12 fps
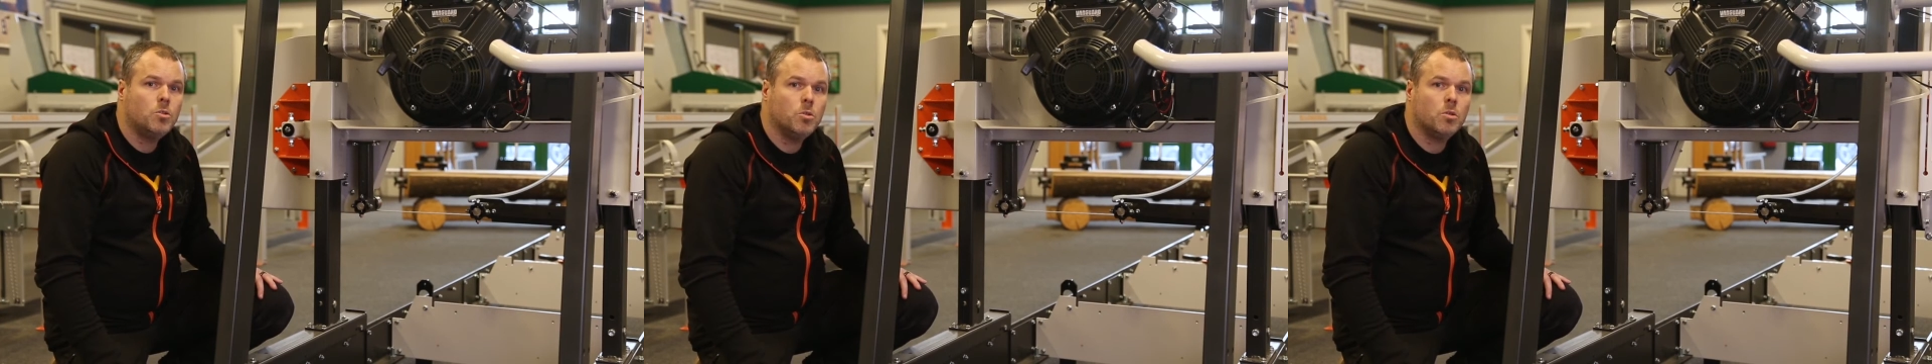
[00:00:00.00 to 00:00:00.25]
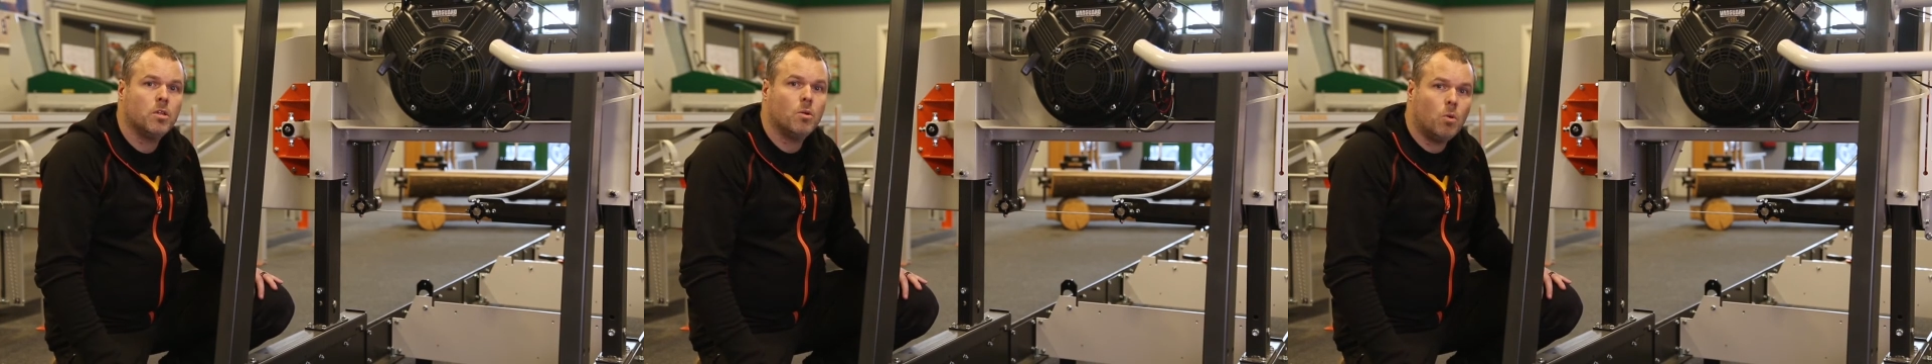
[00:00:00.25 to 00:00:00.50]

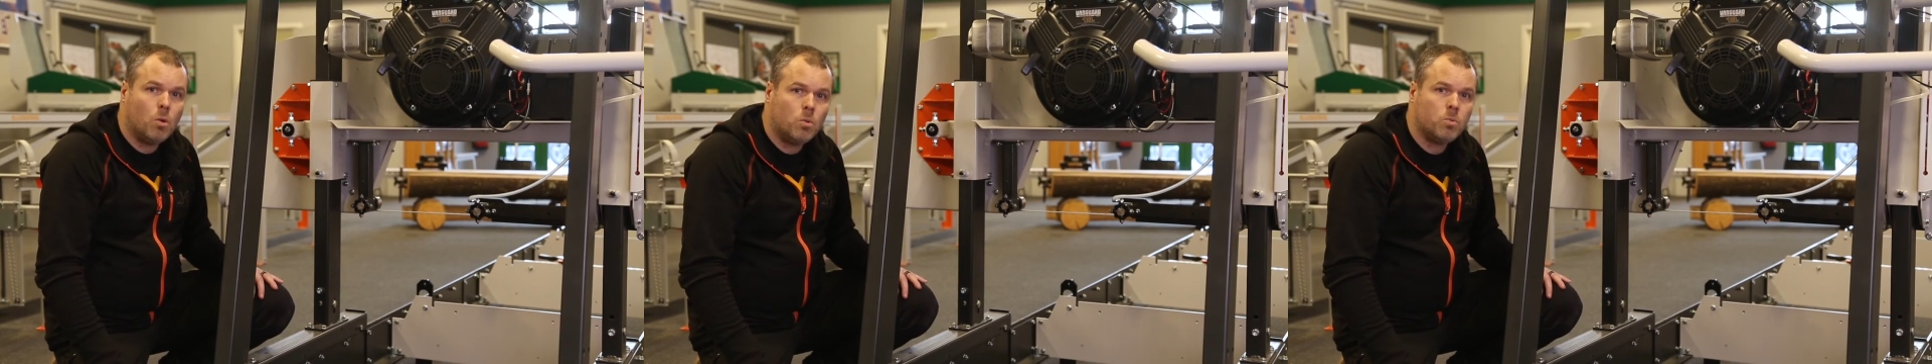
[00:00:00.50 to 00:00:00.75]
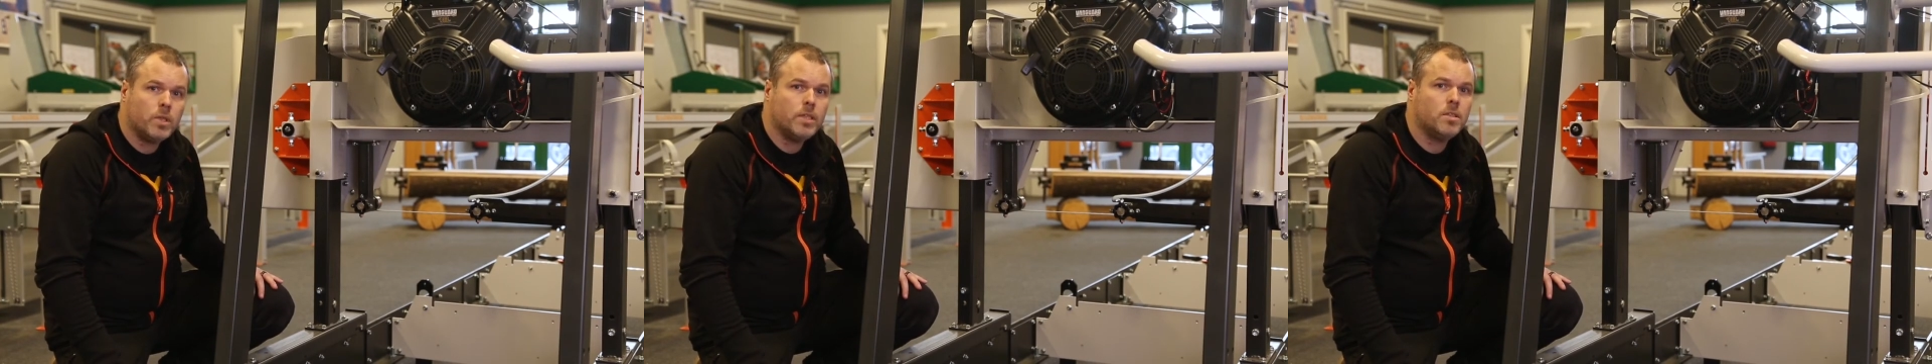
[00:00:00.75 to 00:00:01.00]
so you can
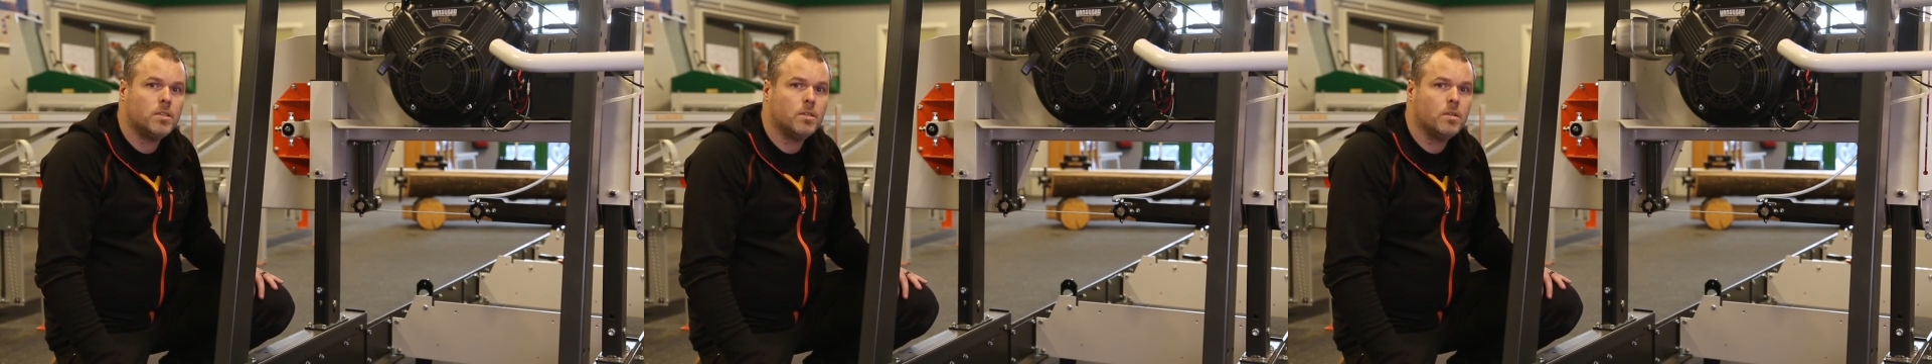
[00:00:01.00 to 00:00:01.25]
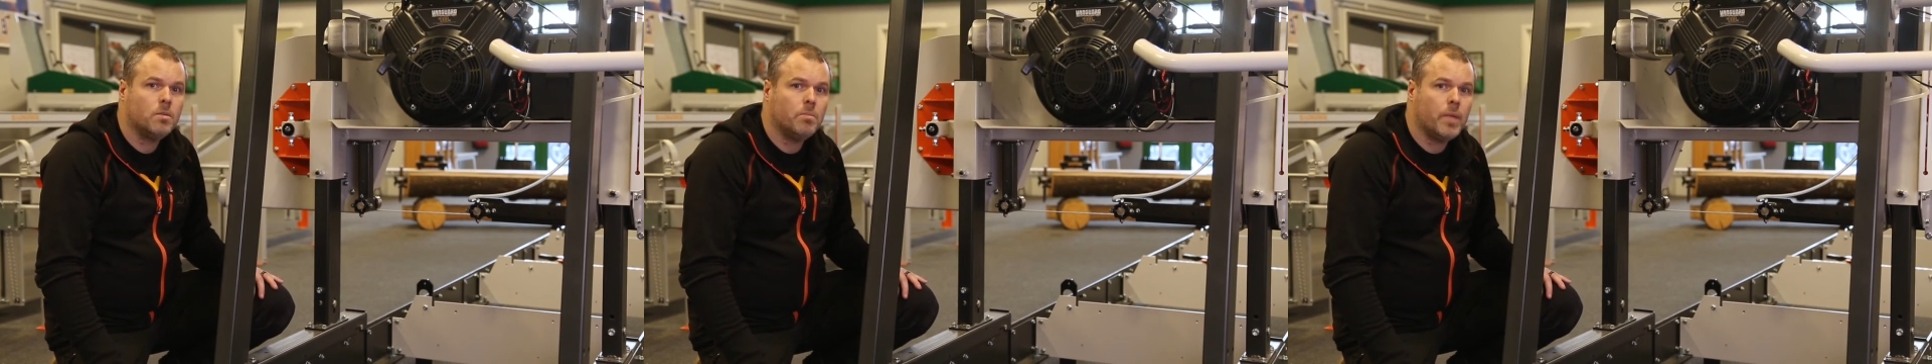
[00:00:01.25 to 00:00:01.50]

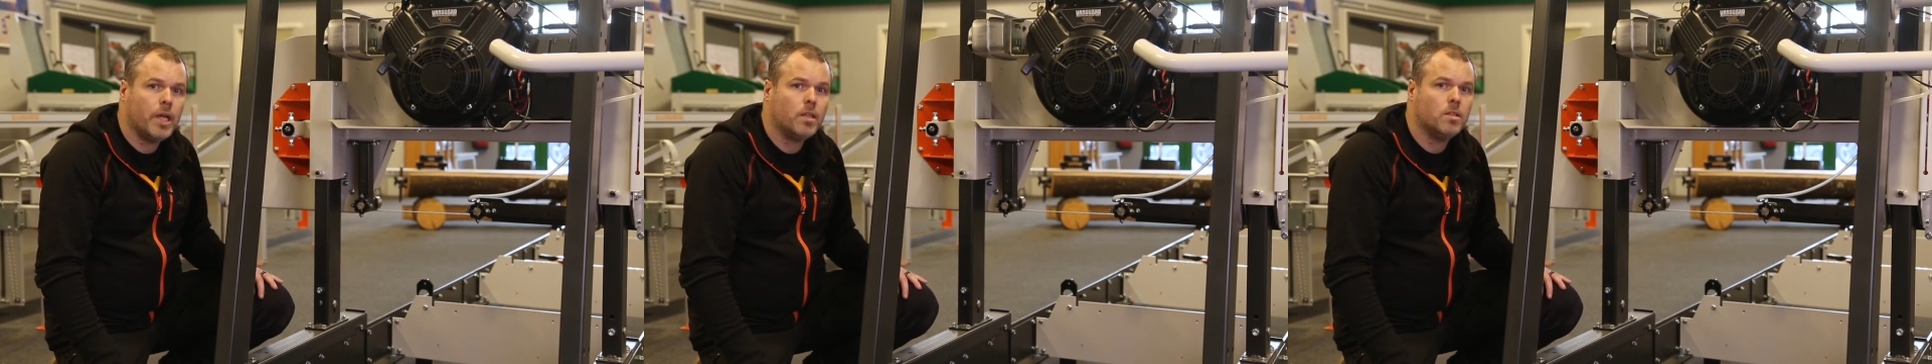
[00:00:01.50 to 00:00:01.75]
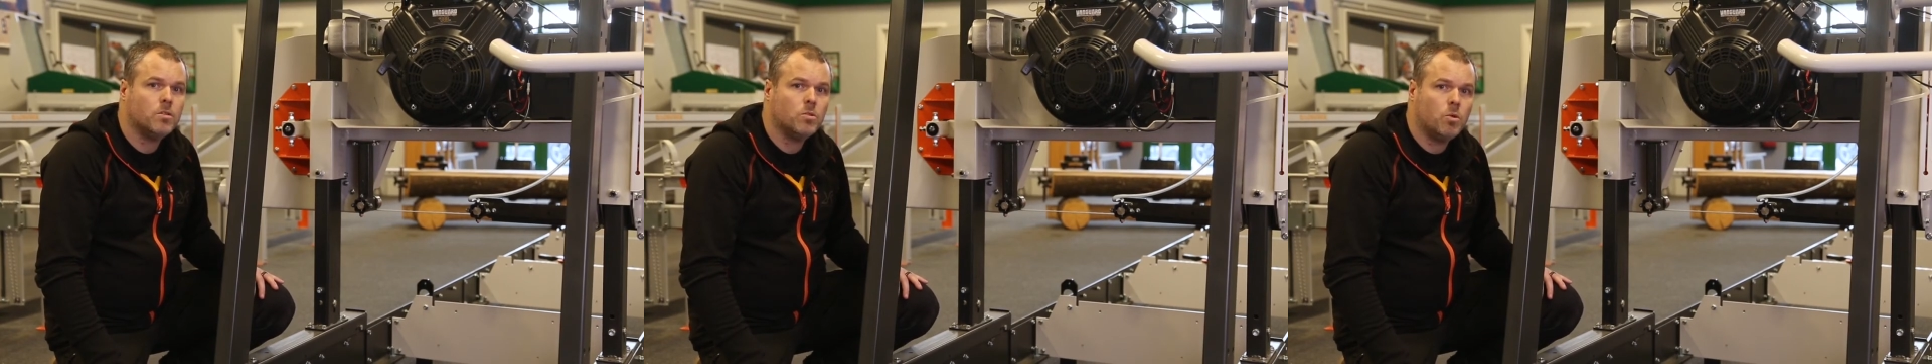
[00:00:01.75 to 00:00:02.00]
always make the